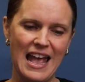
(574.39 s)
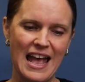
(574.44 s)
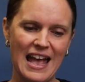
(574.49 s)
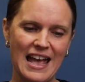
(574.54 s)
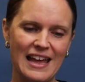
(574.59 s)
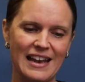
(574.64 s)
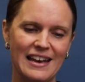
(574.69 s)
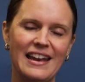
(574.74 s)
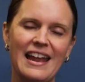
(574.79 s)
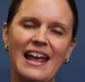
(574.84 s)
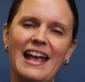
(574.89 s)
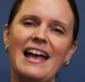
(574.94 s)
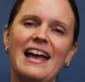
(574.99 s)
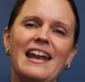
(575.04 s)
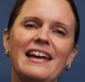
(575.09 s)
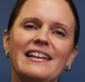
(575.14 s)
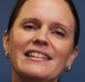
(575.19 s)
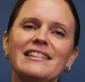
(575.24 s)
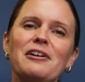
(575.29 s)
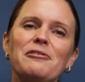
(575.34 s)
And,
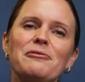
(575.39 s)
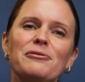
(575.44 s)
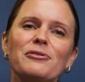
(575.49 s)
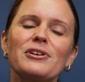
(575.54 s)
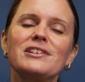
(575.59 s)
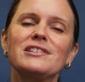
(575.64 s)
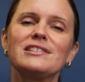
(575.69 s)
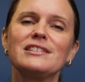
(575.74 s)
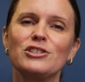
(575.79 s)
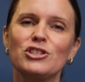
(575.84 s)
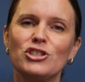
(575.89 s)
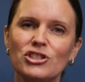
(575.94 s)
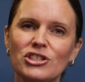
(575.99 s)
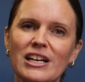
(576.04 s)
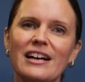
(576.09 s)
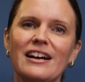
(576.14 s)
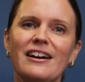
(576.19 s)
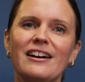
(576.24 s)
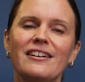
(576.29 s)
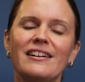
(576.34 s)
and I'd love for us to
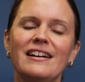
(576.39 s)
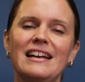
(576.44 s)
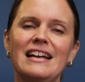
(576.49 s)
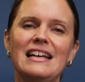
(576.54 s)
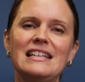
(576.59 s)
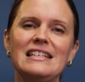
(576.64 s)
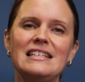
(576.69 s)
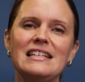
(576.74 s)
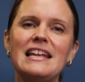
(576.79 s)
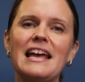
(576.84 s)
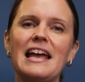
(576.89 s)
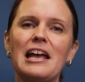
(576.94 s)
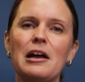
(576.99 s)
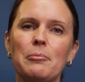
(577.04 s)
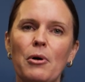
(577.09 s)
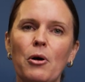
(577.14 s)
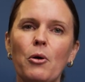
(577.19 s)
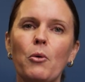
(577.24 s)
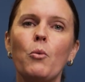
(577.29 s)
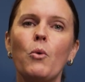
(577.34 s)
share today
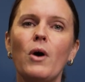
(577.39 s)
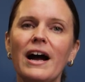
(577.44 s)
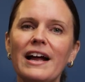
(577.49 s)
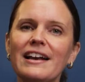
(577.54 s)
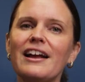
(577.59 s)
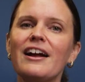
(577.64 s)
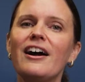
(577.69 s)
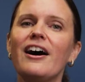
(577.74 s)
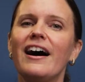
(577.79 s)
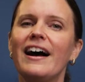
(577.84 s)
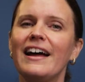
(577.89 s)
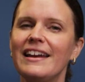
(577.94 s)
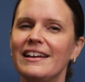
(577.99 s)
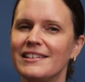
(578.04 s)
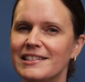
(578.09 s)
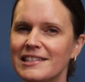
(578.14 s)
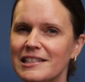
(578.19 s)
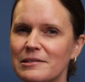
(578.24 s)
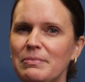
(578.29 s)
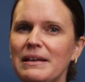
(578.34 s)
about what God
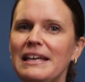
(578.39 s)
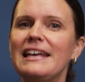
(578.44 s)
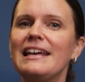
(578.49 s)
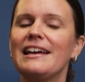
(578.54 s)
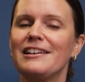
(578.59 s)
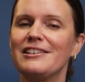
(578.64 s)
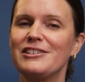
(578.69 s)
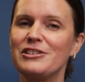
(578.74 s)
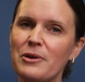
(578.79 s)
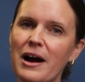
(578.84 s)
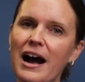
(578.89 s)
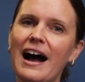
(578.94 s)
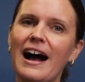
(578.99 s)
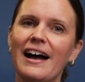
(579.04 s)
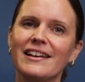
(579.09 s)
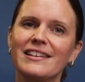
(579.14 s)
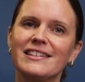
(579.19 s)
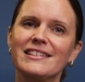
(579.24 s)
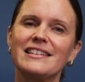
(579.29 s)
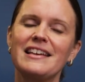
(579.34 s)
is speaking to
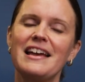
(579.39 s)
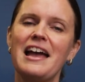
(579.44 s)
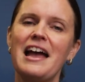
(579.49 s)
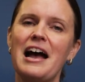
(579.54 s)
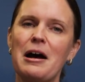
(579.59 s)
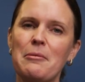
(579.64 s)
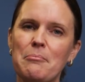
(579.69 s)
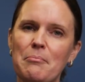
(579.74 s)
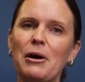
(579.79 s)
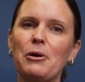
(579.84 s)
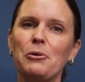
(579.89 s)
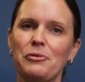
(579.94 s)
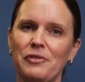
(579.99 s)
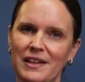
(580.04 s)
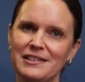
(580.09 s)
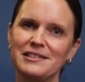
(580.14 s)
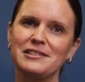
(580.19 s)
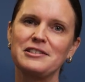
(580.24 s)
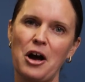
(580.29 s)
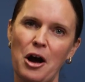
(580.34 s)
us about
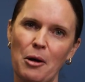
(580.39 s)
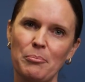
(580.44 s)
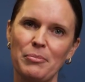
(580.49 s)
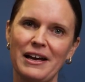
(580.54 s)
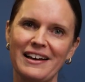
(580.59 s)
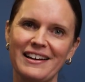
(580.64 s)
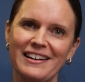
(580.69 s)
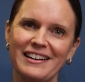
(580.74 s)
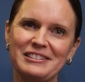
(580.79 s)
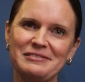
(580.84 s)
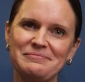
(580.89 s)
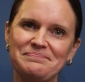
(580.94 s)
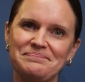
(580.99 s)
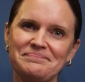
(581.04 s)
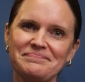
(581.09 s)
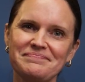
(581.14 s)
this topic.